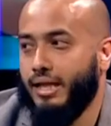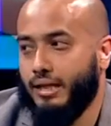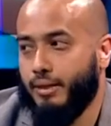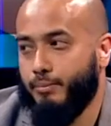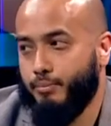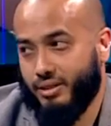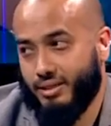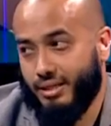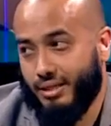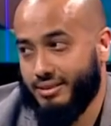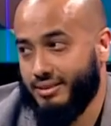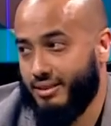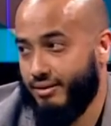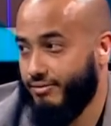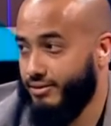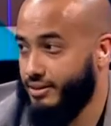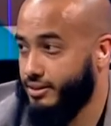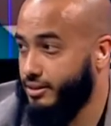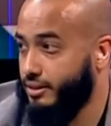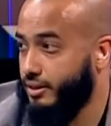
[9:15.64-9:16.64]
Brother Altaf,
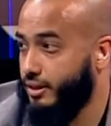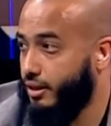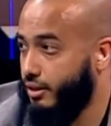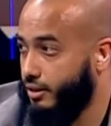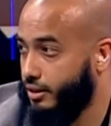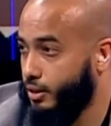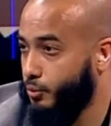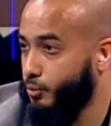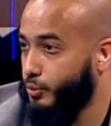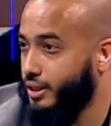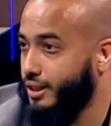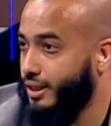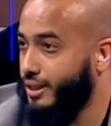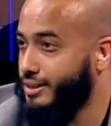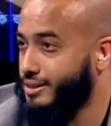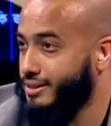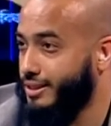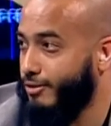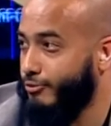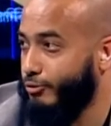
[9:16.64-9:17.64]
can we get
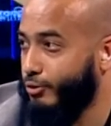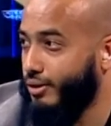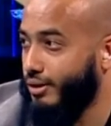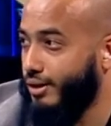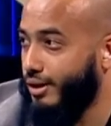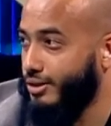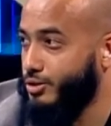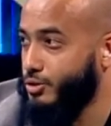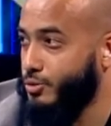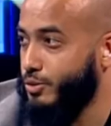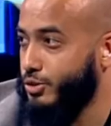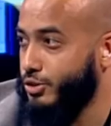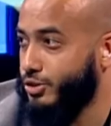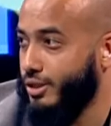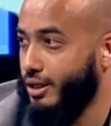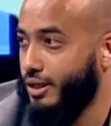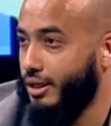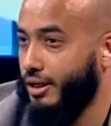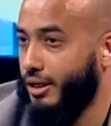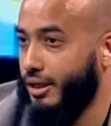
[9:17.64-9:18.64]
Saifullah to
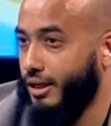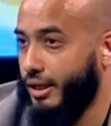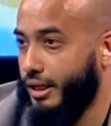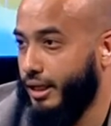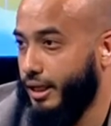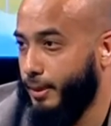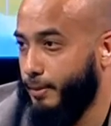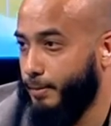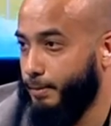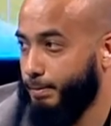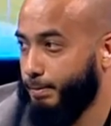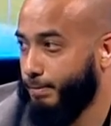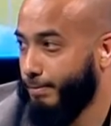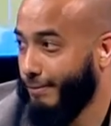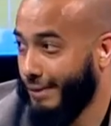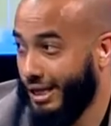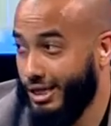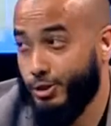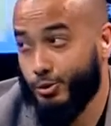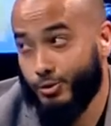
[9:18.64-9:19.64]
inshallah
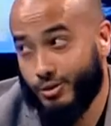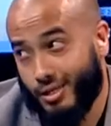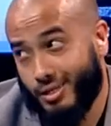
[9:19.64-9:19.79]
do the